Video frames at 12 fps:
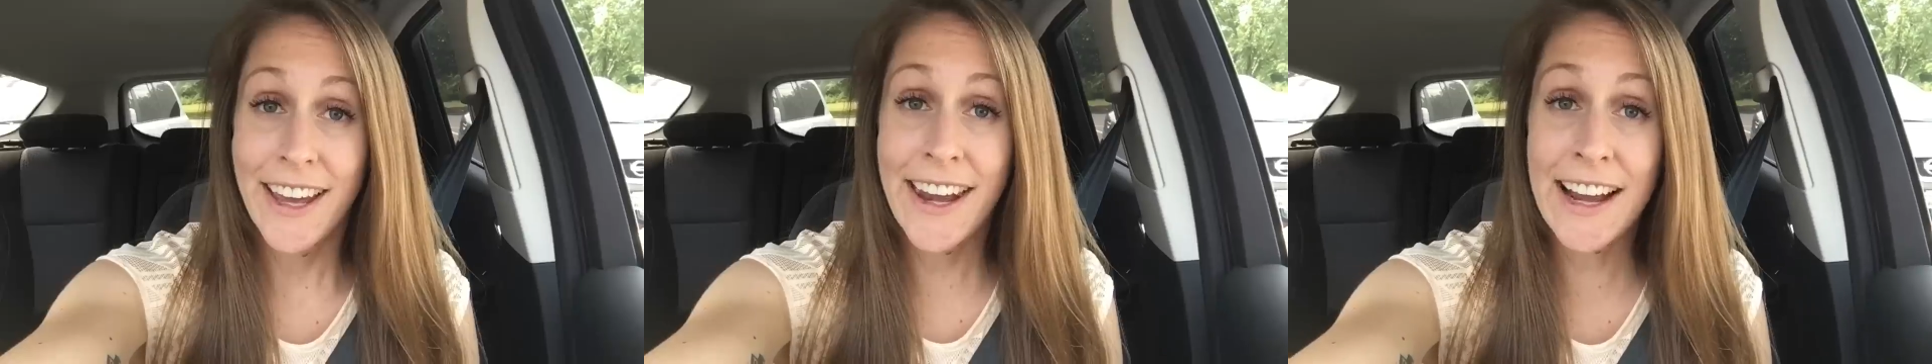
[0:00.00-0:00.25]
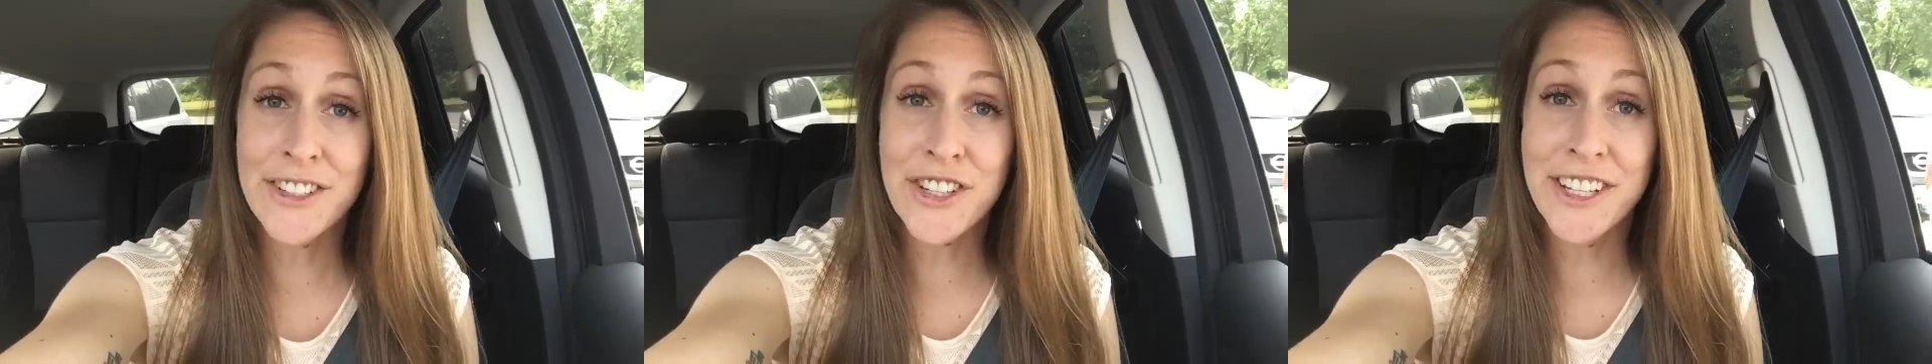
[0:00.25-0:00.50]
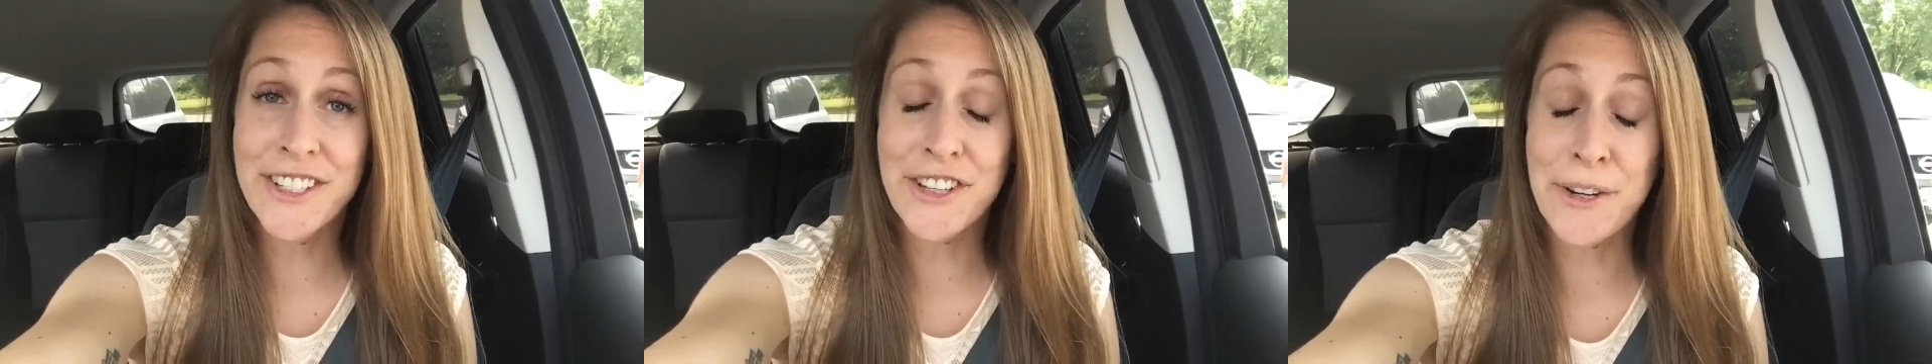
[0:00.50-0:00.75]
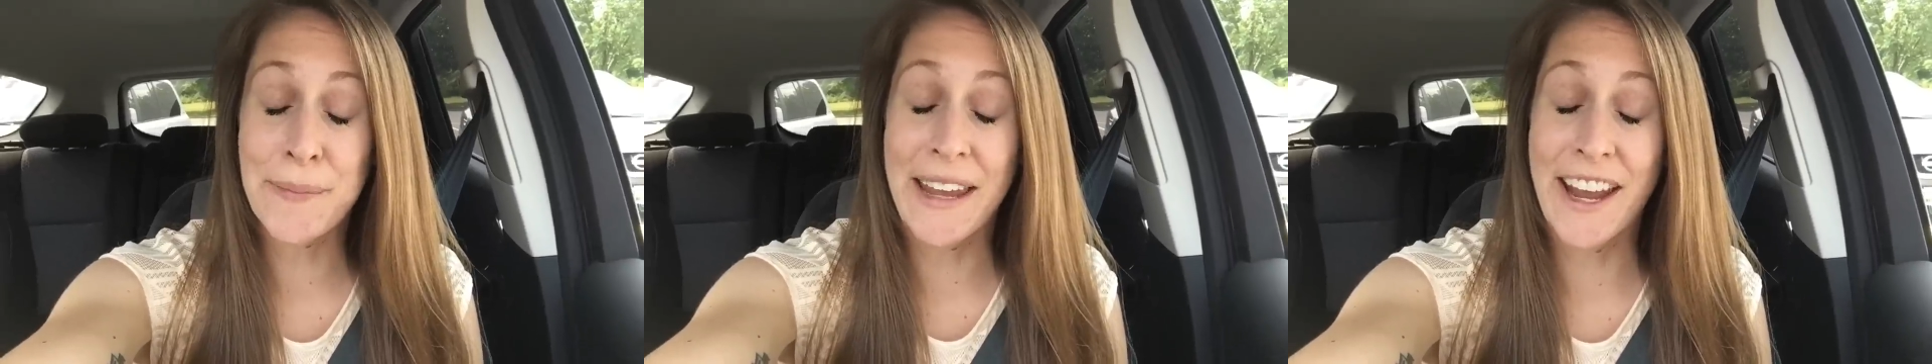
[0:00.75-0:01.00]
It actually
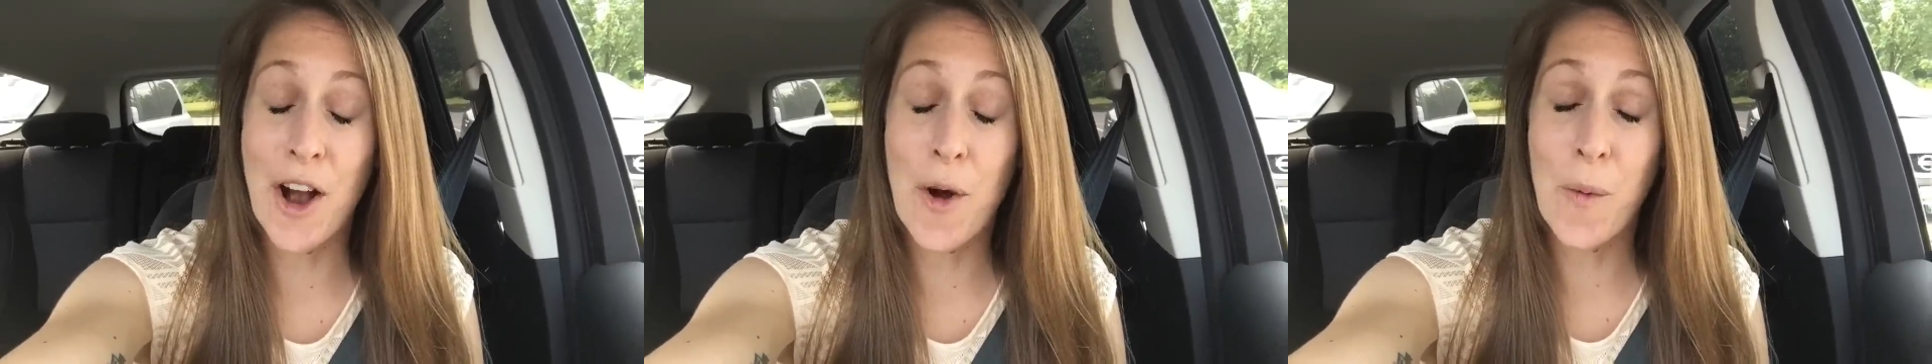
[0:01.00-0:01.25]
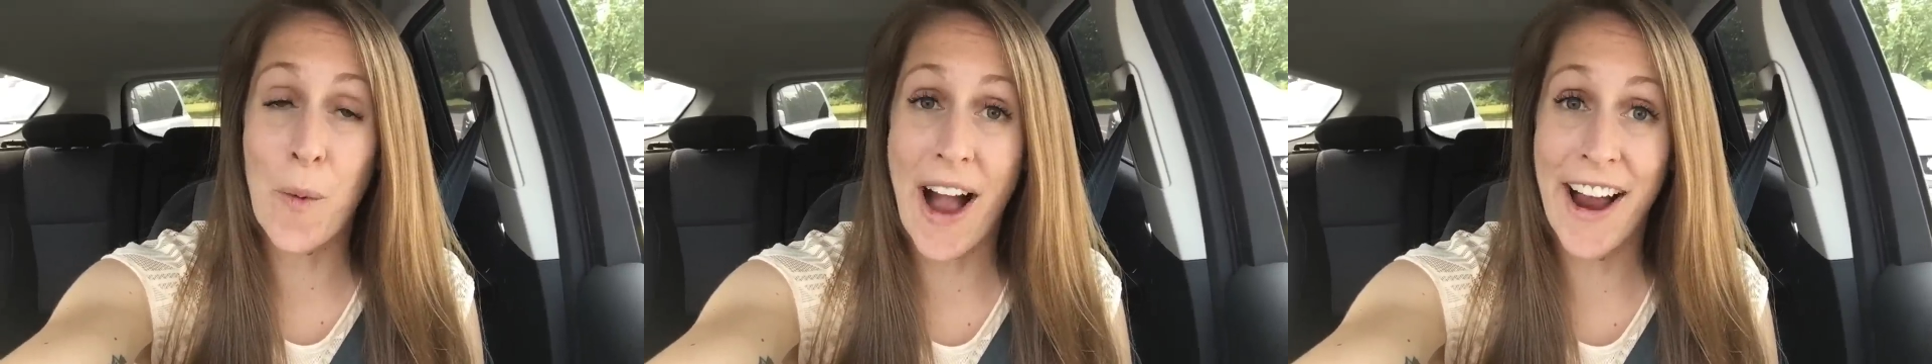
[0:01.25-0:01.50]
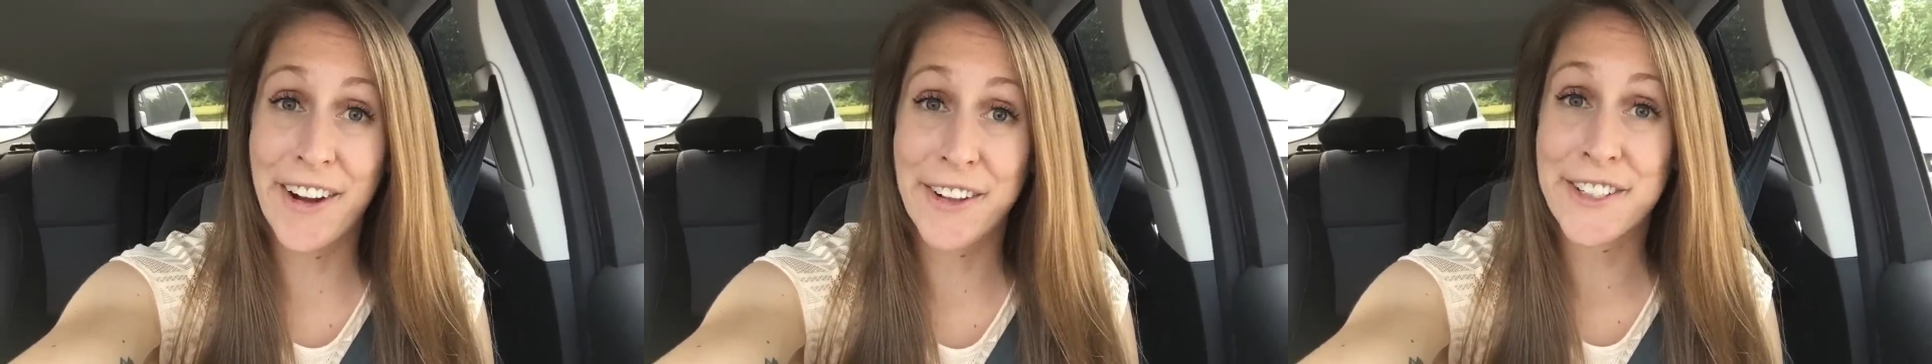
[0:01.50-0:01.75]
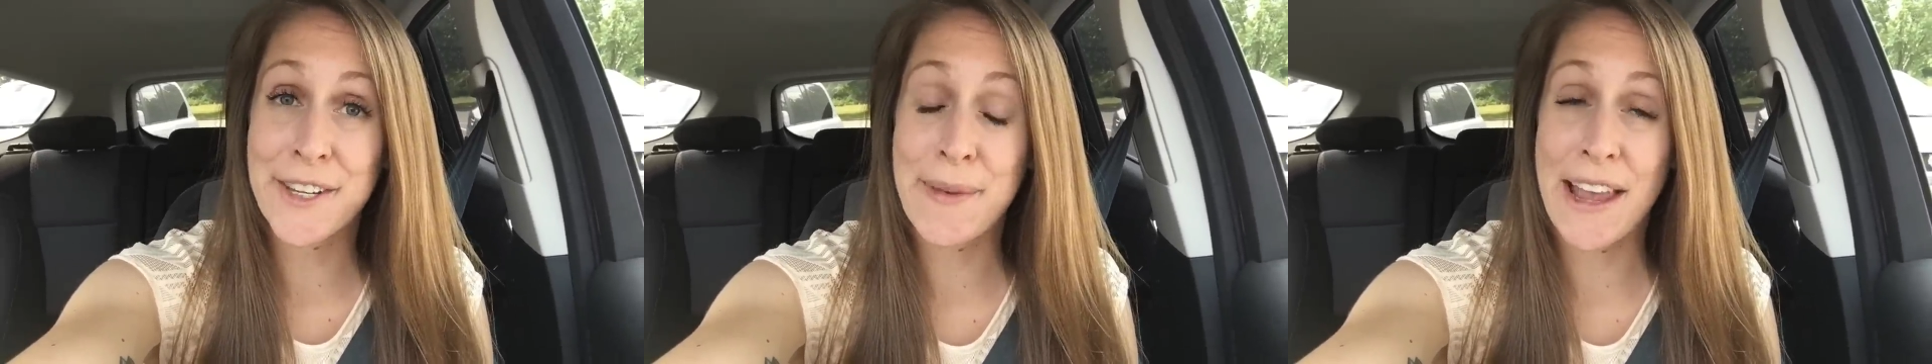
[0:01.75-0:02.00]
took me a
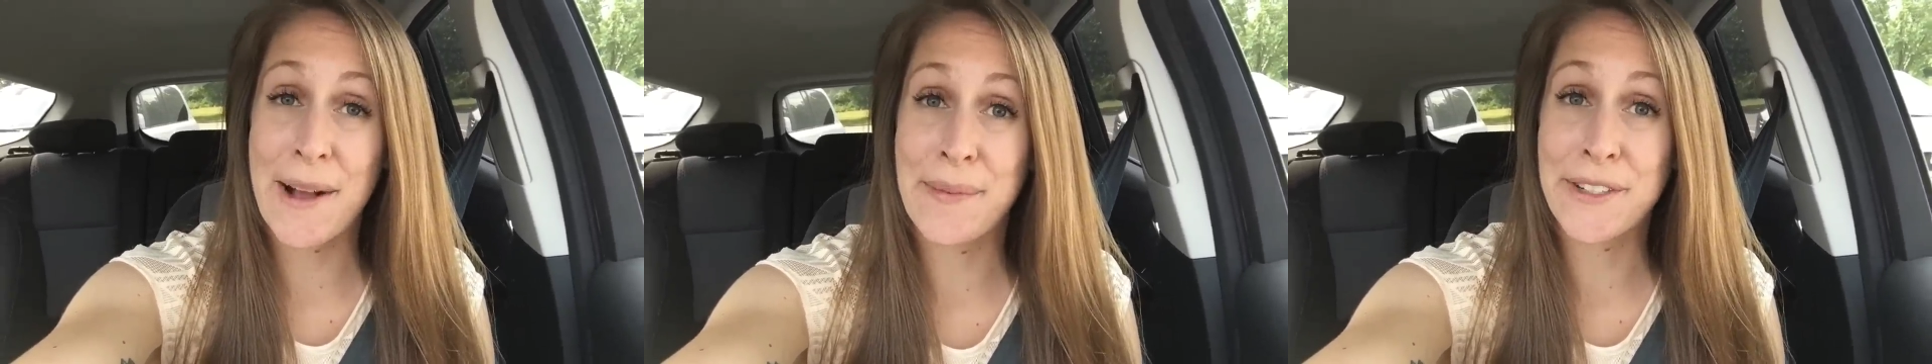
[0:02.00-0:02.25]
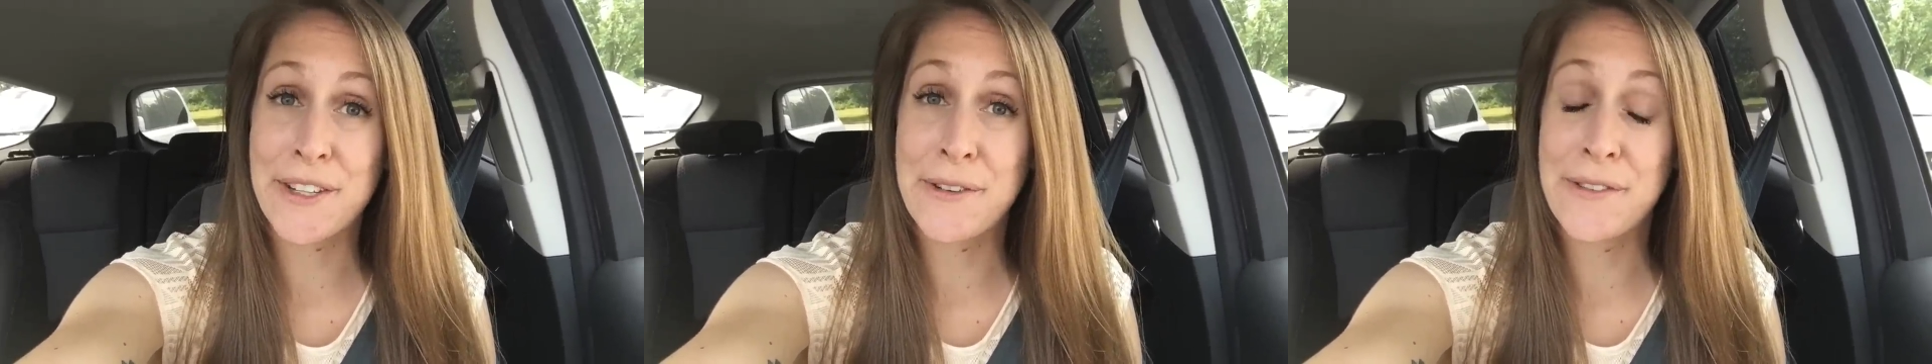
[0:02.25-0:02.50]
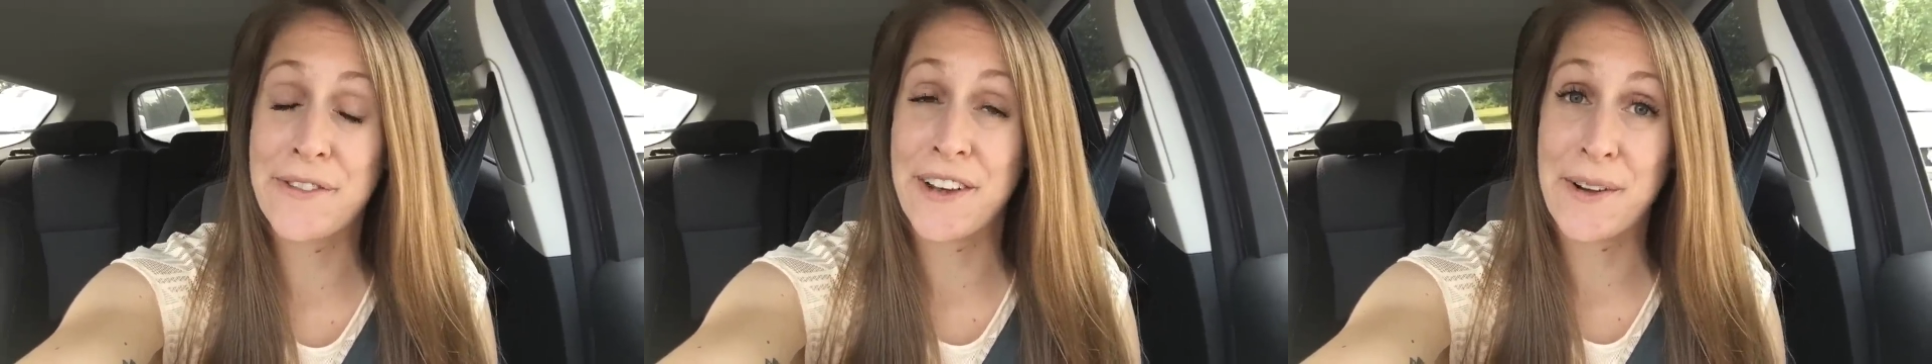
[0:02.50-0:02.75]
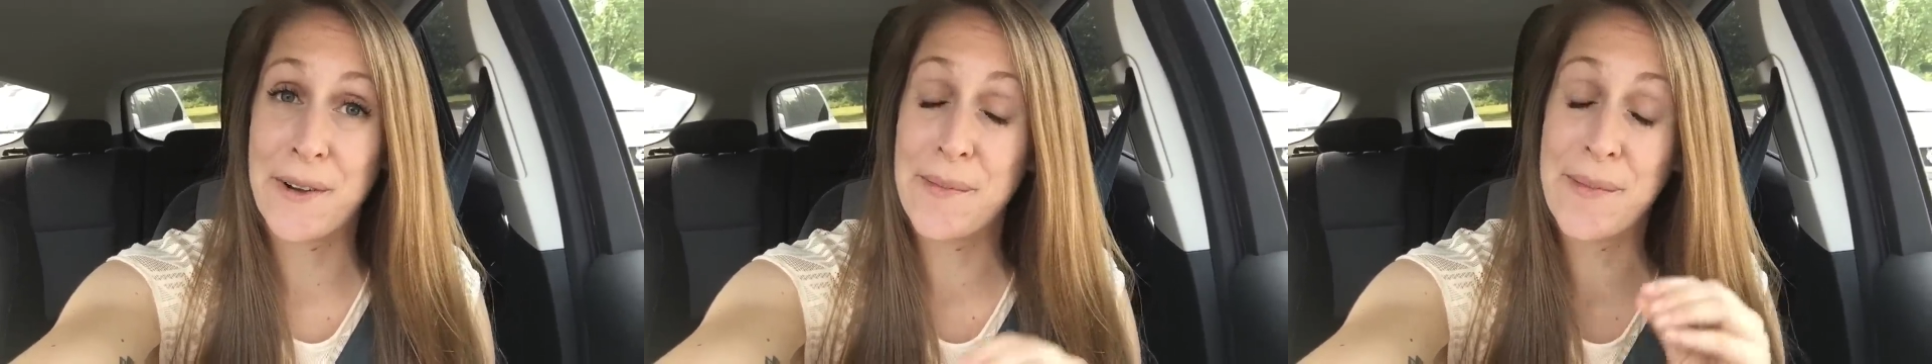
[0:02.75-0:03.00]
while to be able to
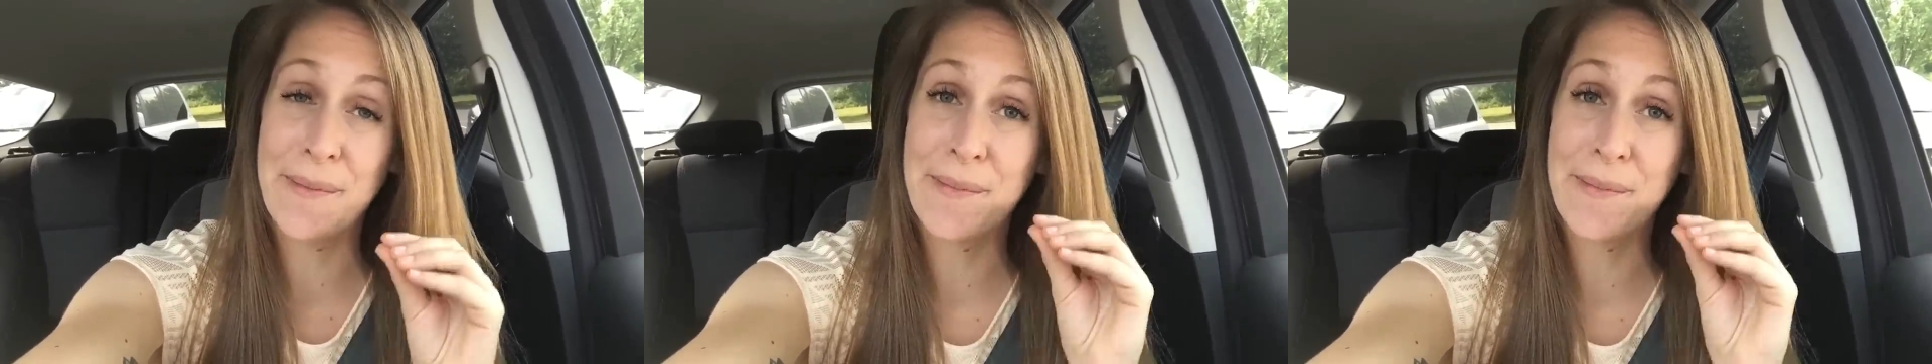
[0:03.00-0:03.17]
film